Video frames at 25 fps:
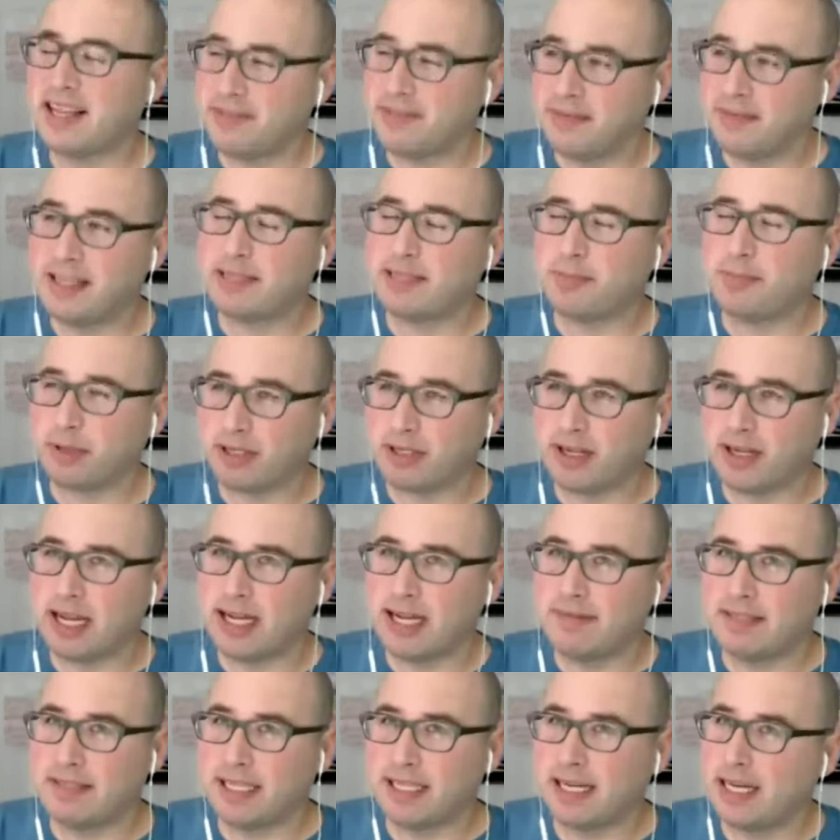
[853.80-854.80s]
think they Facebook
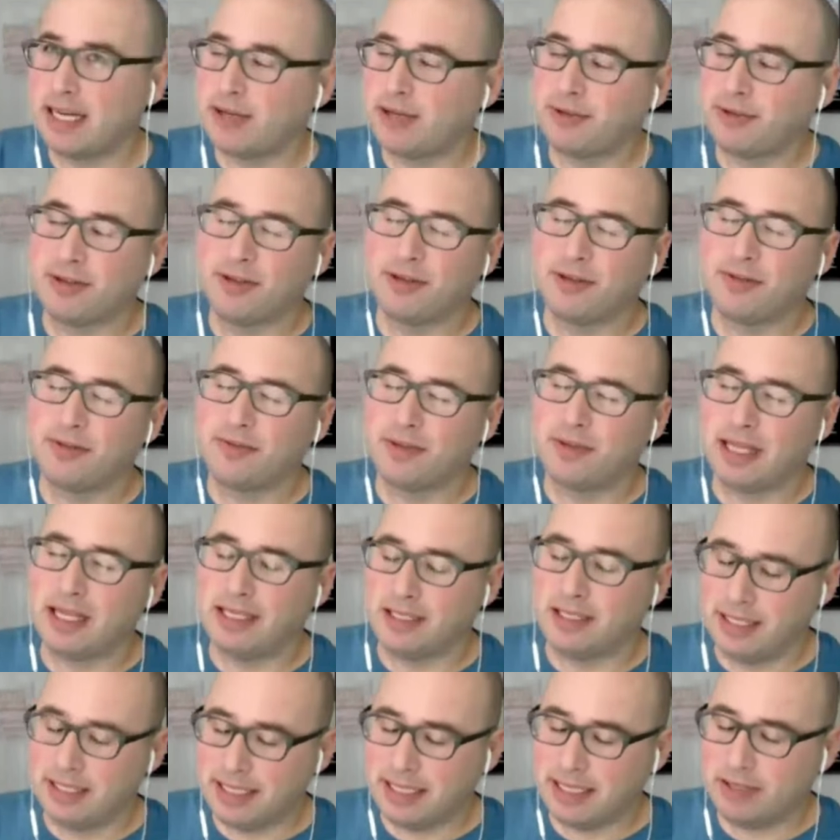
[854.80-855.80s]
Live did. I don't know if
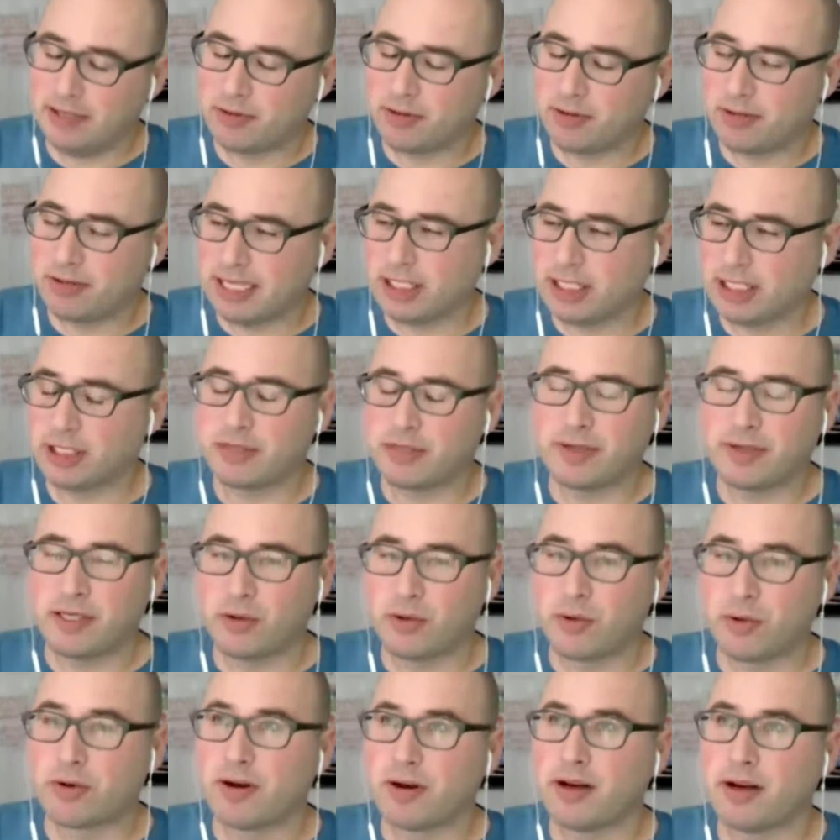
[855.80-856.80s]
they did or they just
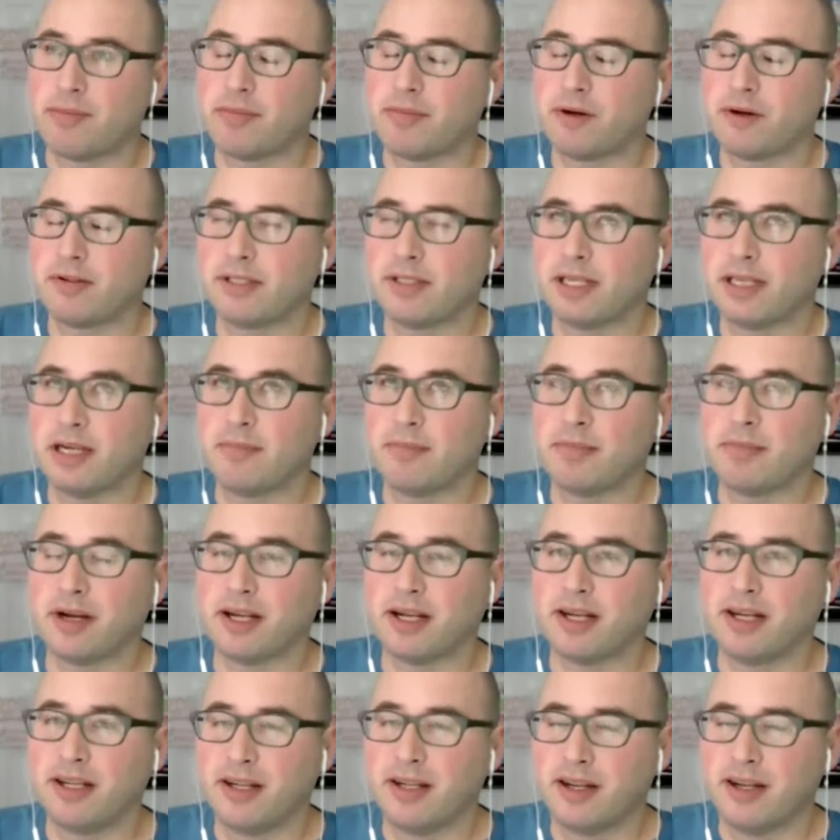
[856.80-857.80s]
recorded and posted it,
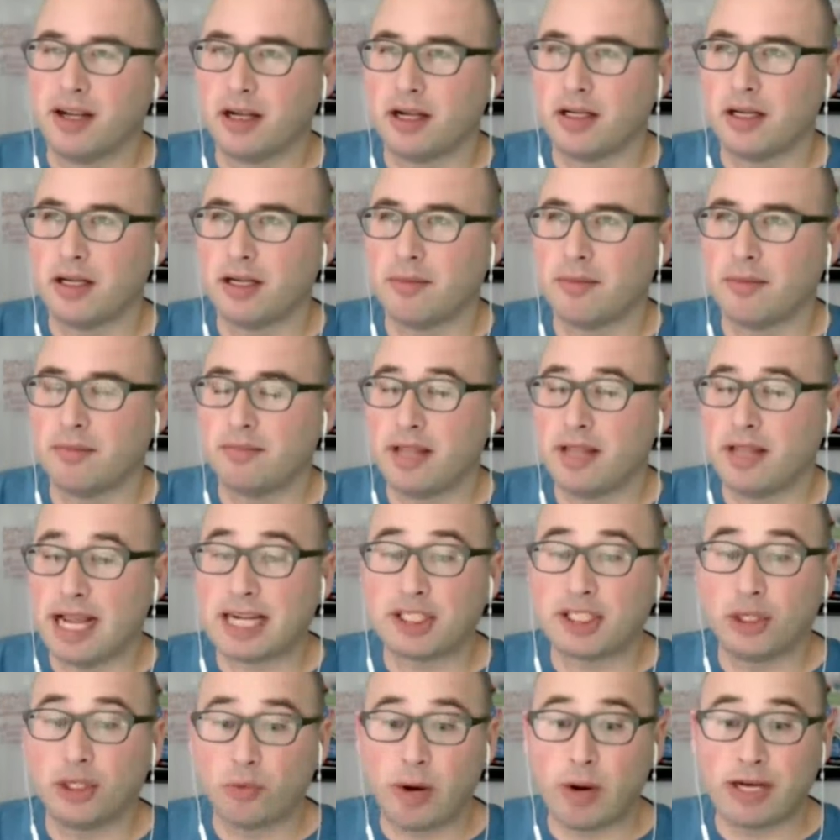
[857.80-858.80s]
but um,
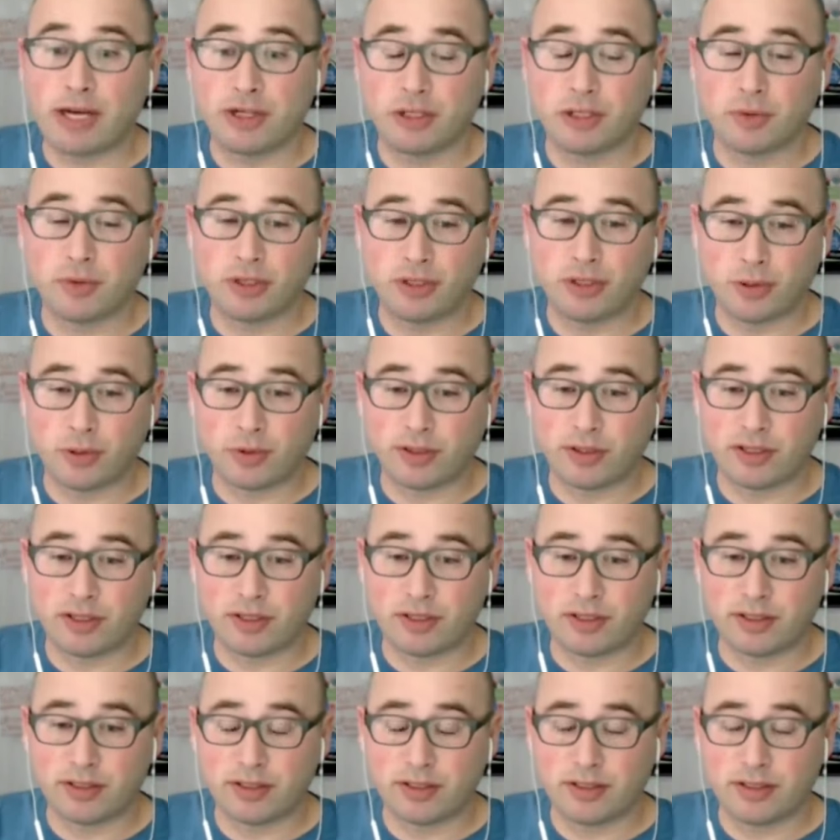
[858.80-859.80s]
they actually went to her
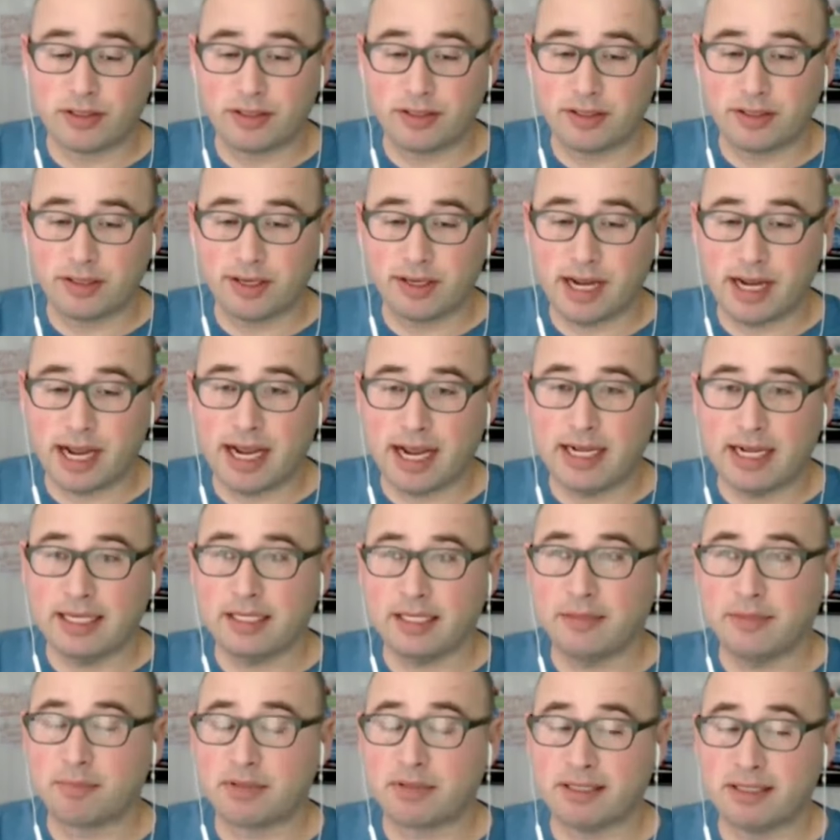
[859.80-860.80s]
door
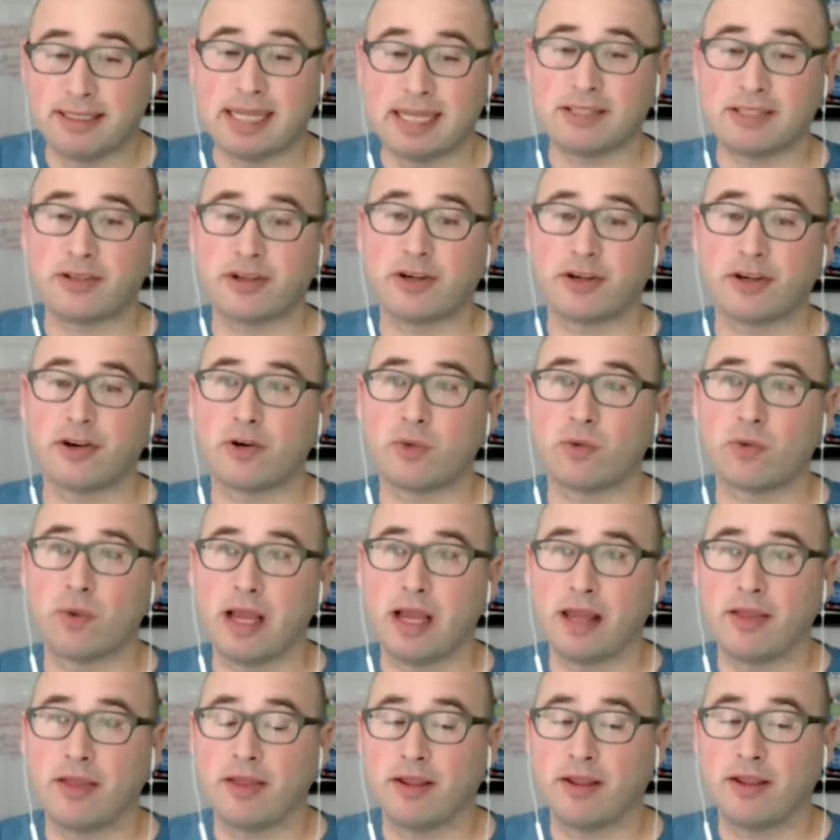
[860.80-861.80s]
and presented her
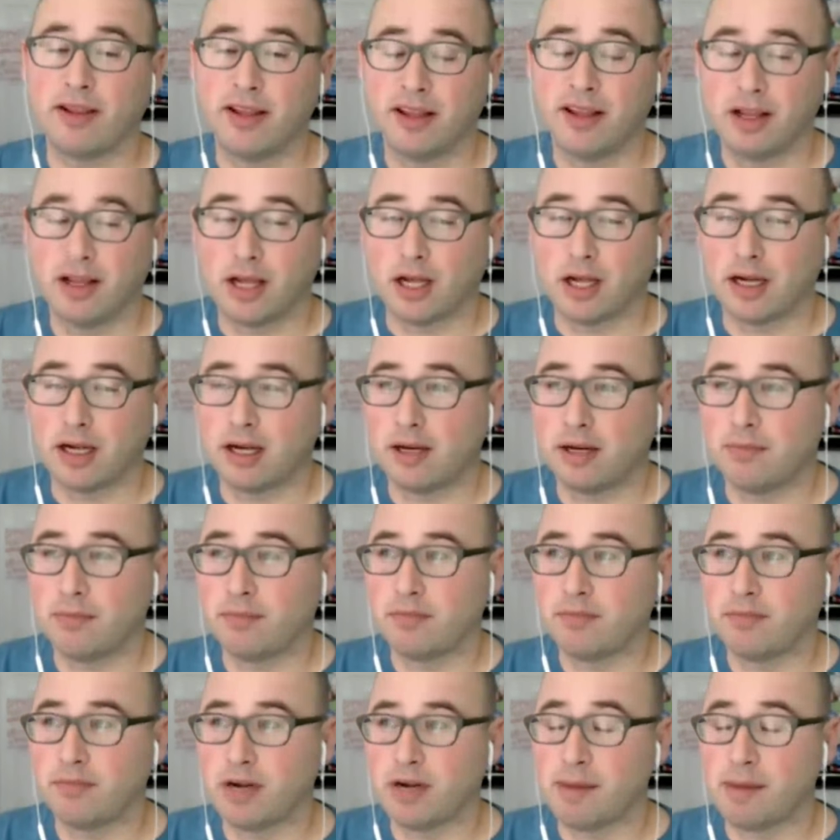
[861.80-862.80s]
with
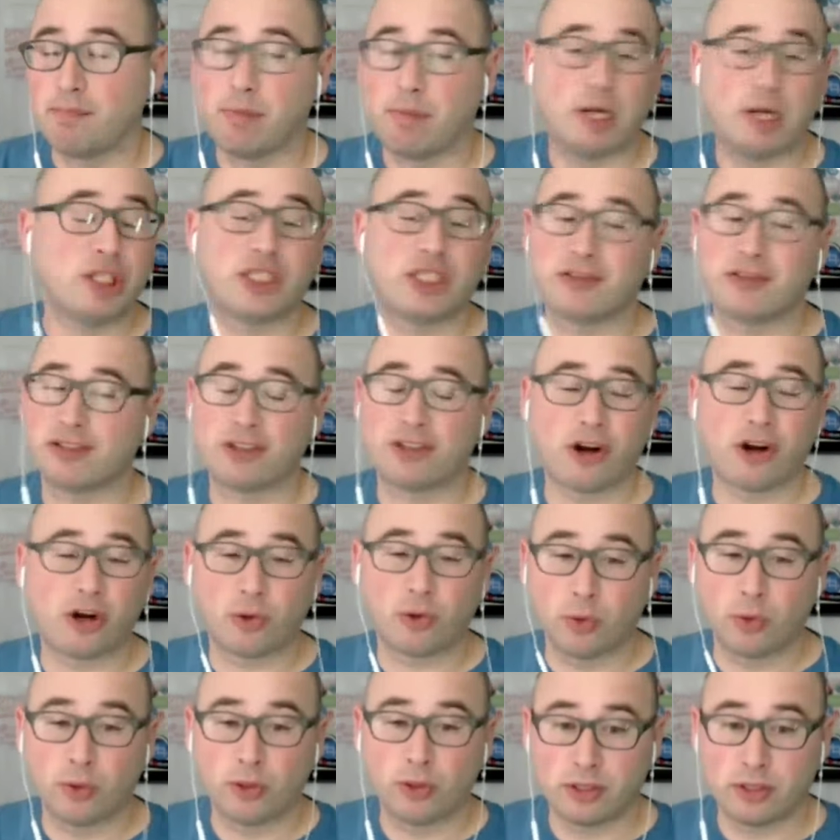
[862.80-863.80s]
um, a bunch of
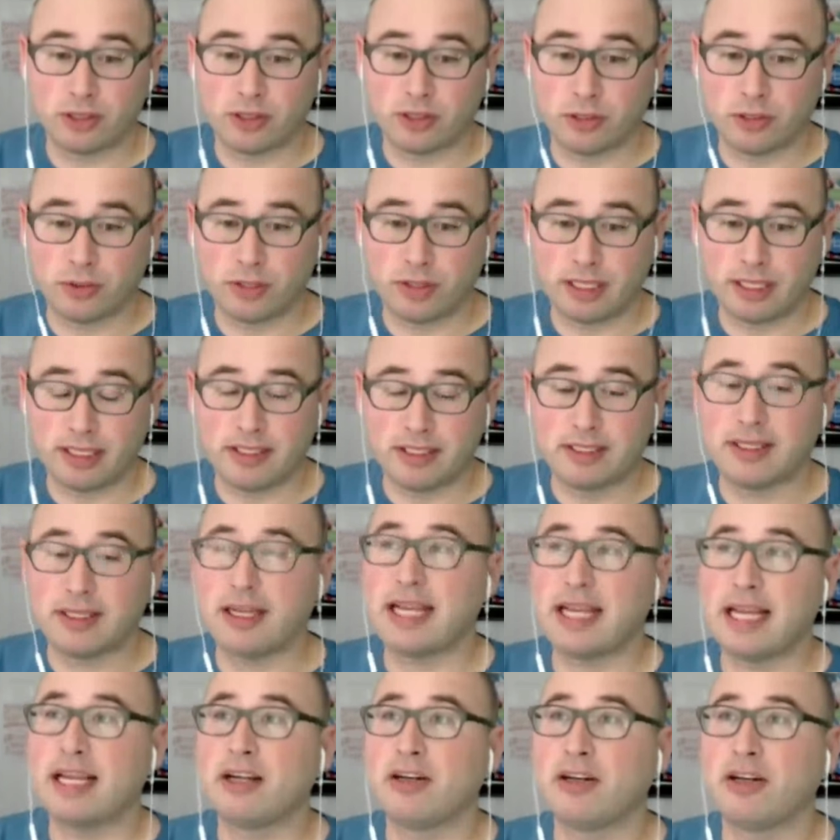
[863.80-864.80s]
Star Wars
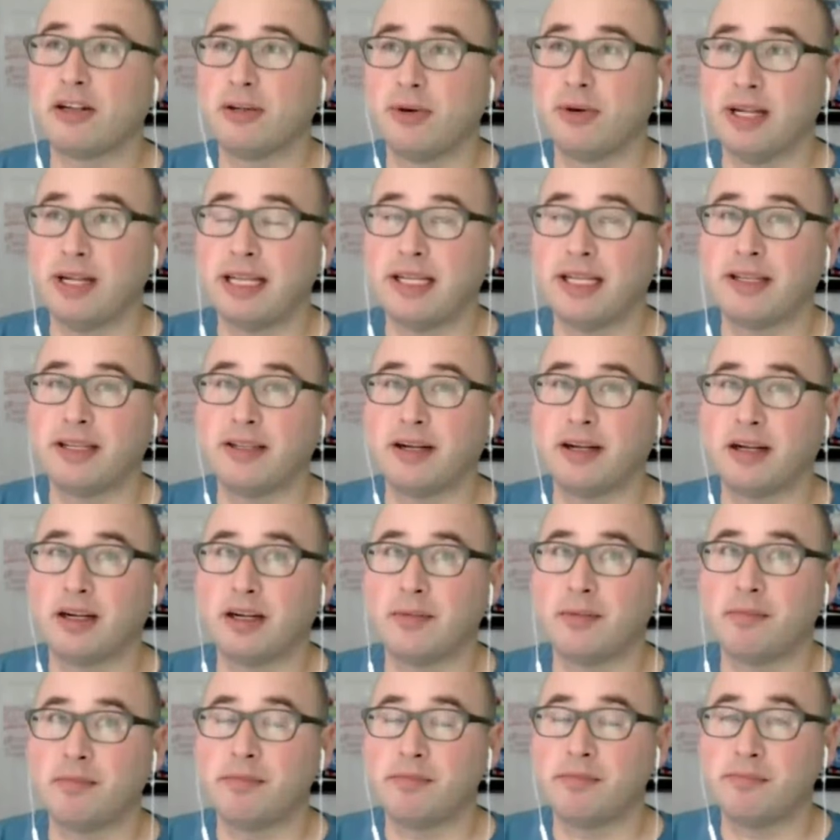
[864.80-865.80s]
toys, yeah. including
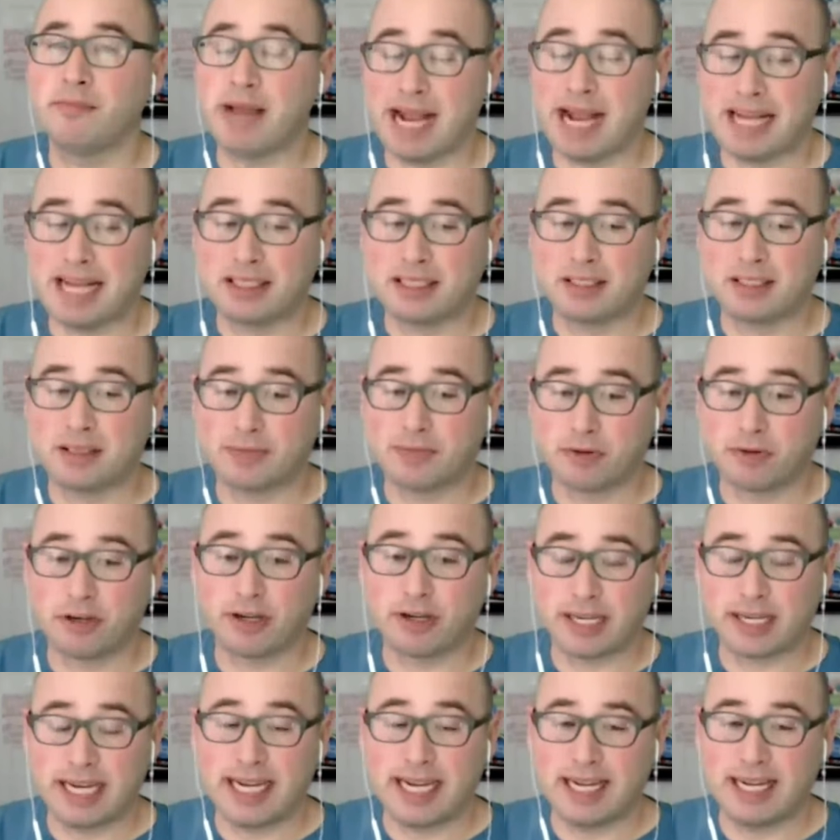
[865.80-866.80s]
um, masks for
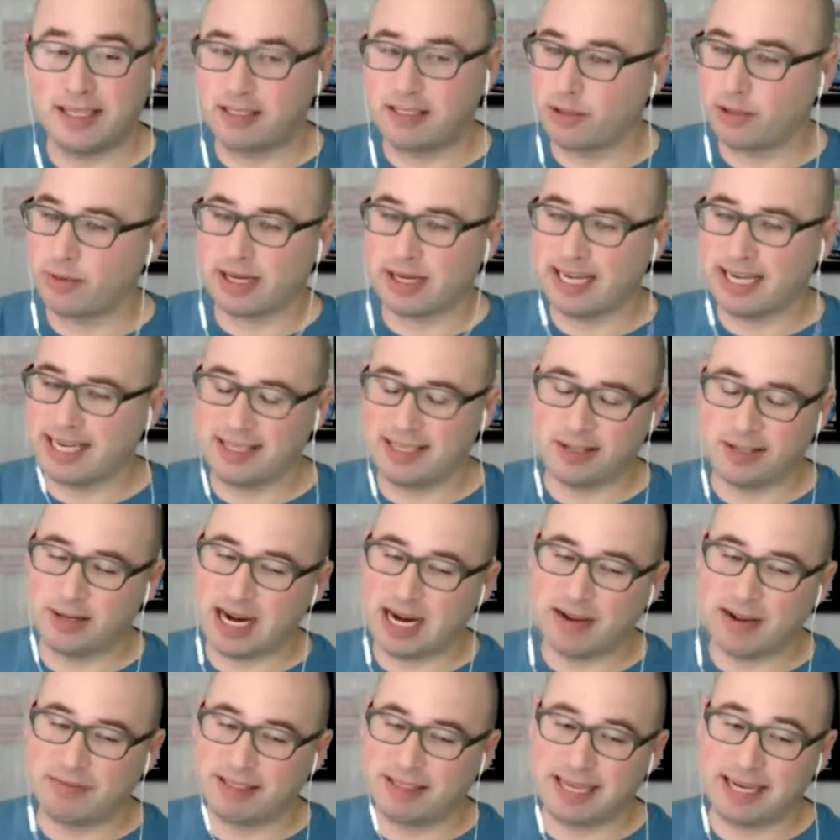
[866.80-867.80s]
her kids, so her kids
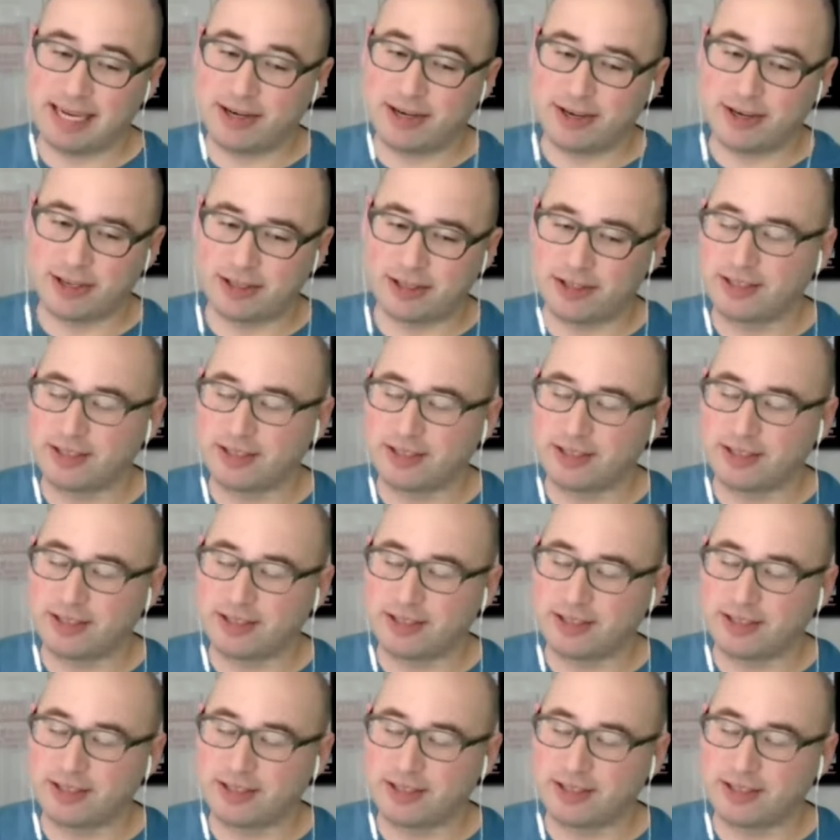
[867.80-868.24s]
don't have to take